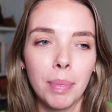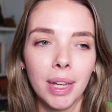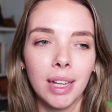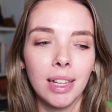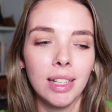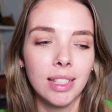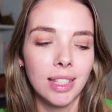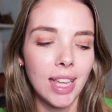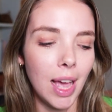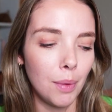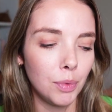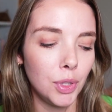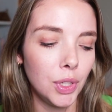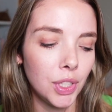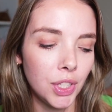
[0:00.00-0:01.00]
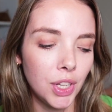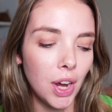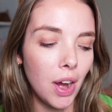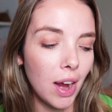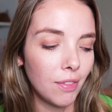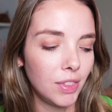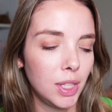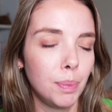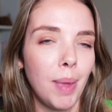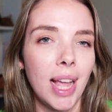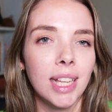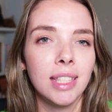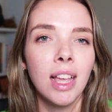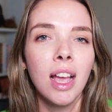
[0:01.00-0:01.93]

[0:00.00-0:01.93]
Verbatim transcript: because yeah, just don't have the space.